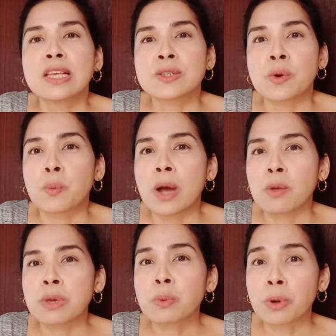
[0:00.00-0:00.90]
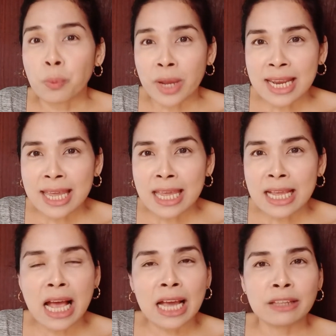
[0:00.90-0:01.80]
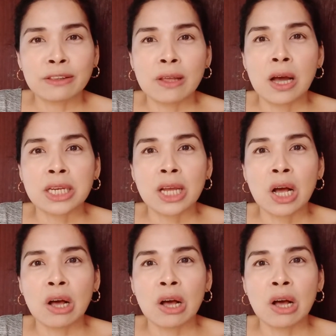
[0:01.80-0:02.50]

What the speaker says: So while we were waiting, I thought